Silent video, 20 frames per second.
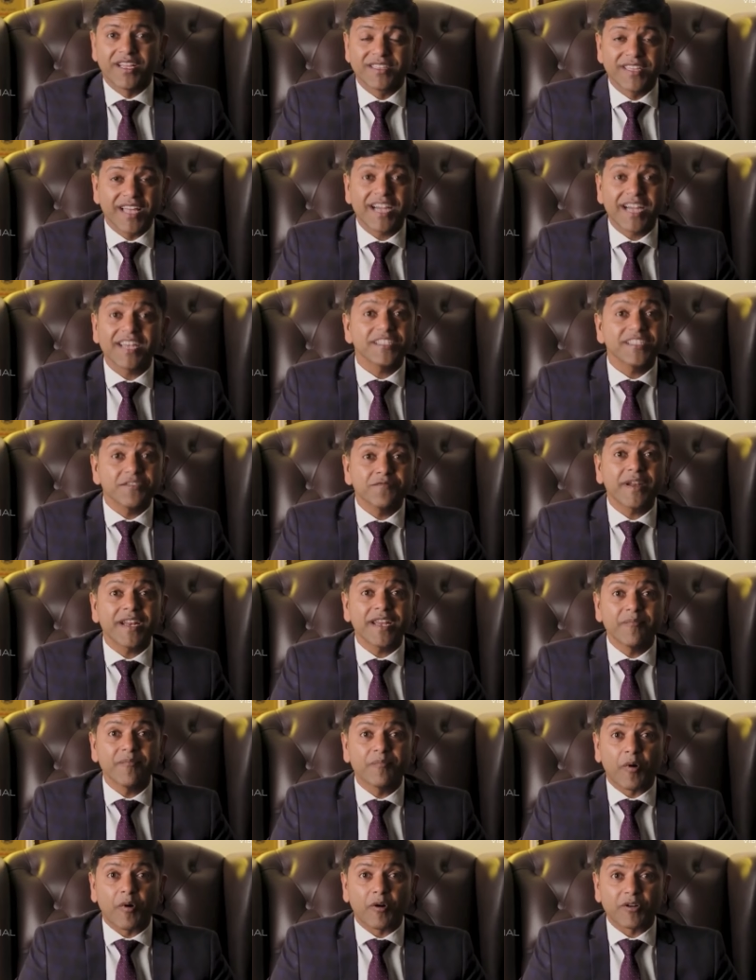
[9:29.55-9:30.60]
That is very
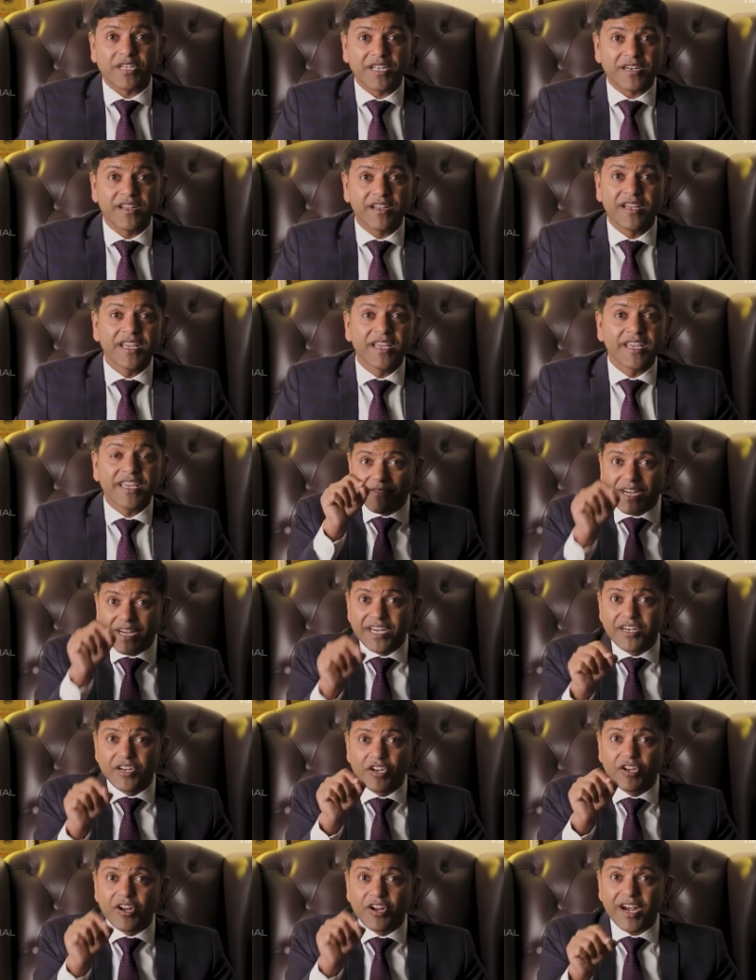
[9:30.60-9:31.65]
important. Our
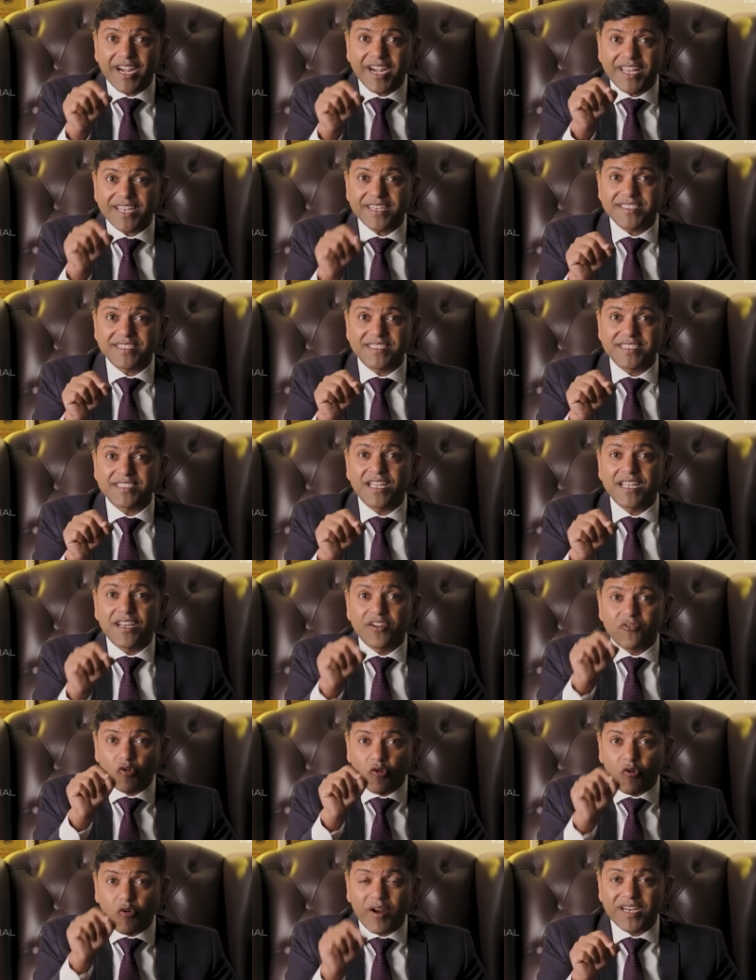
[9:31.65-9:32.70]
ingredients
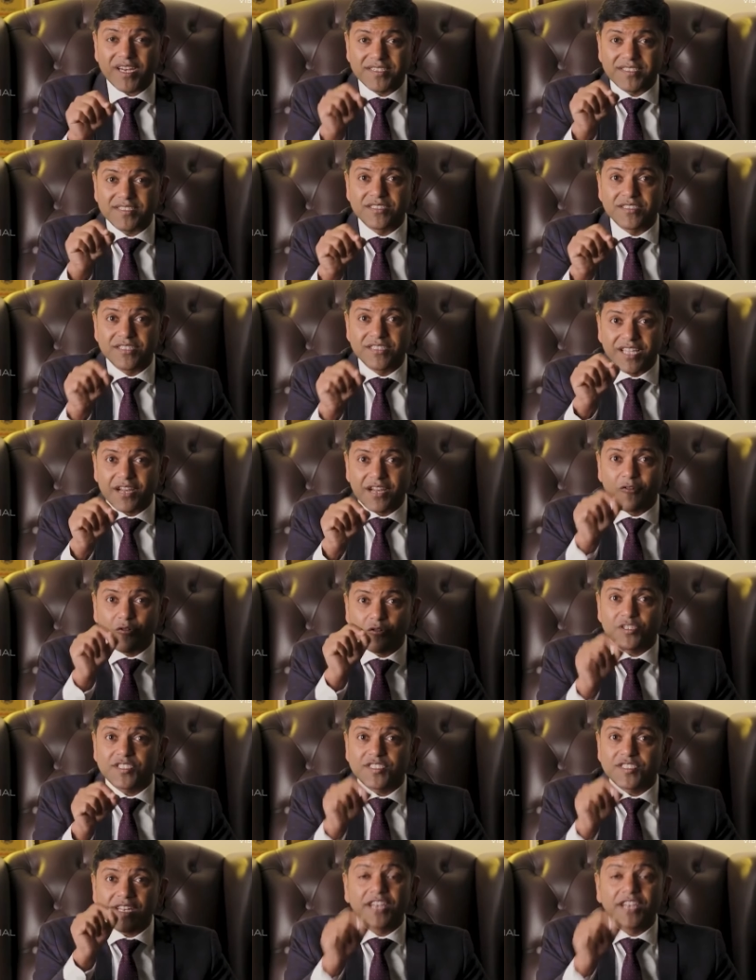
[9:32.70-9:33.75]
trace their
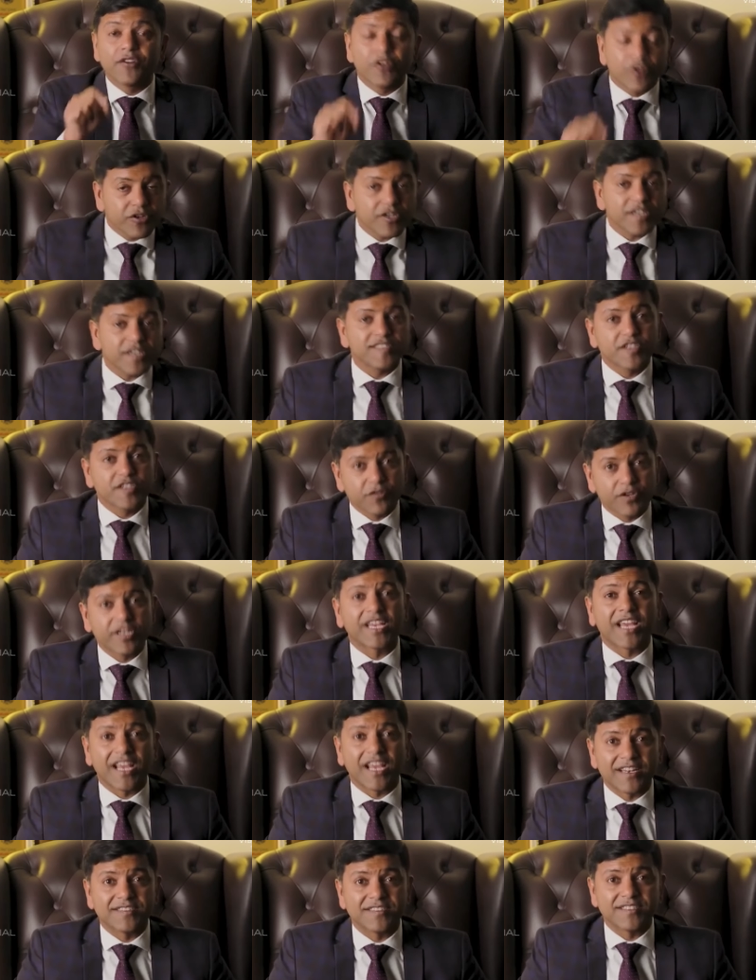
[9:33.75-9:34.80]
roots in
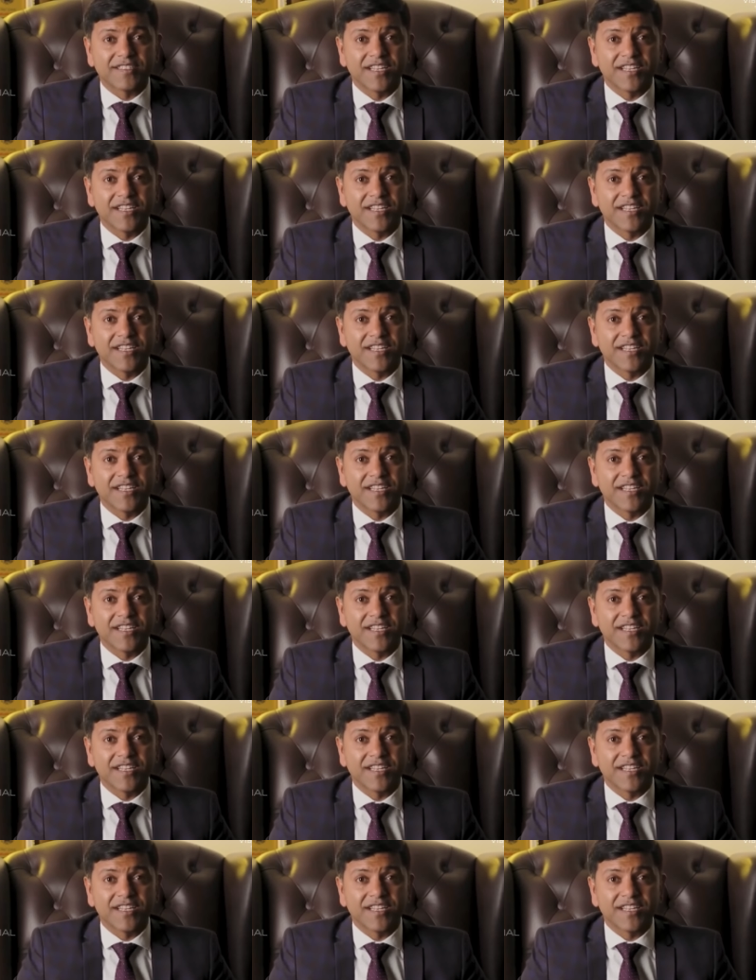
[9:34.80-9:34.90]
nutraceuticals.